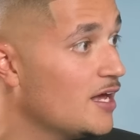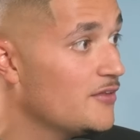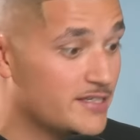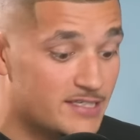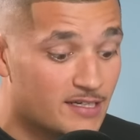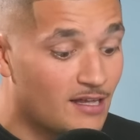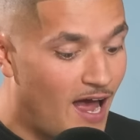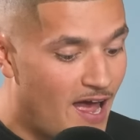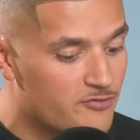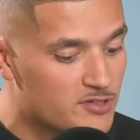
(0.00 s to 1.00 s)
Player
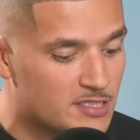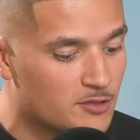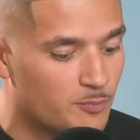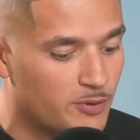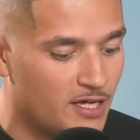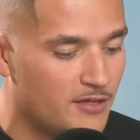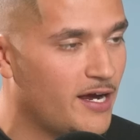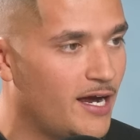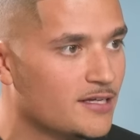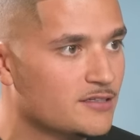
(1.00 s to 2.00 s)
they
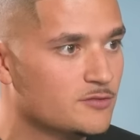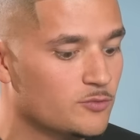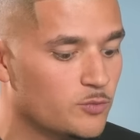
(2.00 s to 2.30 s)
had